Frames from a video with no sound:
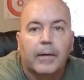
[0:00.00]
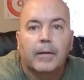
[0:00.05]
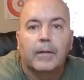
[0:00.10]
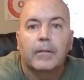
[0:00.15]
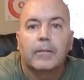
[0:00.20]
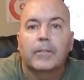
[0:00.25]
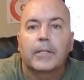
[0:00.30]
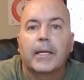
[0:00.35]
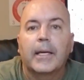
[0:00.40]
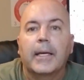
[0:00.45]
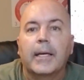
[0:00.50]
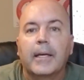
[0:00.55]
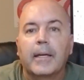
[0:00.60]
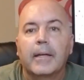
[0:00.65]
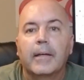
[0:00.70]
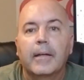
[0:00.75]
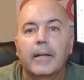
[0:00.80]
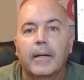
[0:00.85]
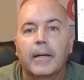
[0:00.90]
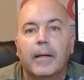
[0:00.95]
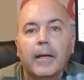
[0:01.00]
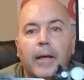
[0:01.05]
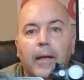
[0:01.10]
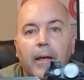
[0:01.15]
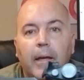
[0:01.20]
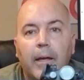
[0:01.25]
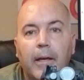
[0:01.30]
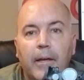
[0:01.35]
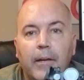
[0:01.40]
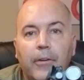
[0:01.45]
Okay,
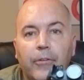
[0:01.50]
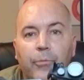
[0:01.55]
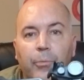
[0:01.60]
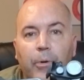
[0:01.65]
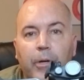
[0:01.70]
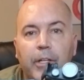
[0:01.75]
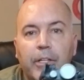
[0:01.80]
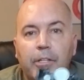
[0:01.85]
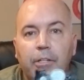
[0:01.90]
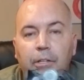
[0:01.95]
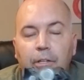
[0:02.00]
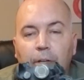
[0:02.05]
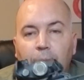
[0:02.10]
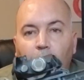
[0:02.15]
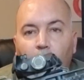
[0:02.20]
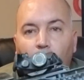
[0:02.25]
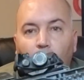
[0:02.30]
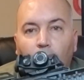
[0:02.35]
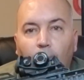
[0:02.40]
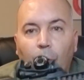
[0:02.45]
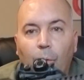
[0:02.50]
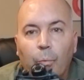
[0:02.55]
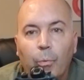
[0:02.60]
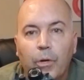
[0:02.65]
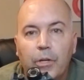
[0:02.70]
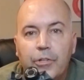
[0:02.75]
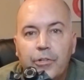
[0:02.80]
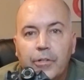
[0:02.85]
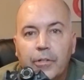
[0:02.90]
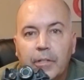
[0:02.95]
here's what it
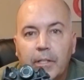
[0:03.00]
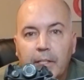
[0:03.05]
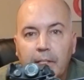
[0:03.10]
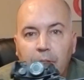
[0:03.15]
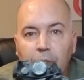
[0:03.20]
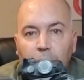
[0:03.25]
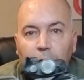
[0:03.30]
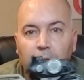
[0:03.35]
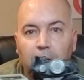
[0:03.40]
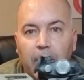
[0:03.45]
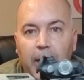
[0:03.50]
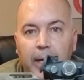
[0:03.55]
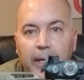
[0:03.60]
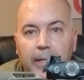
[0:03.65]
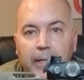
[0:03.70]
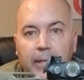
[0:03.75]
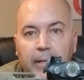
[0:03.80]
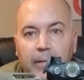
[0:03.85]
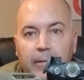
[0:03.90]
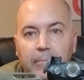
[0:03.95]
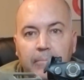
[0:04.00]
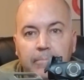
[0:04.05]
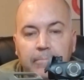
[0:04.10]
originally looked like.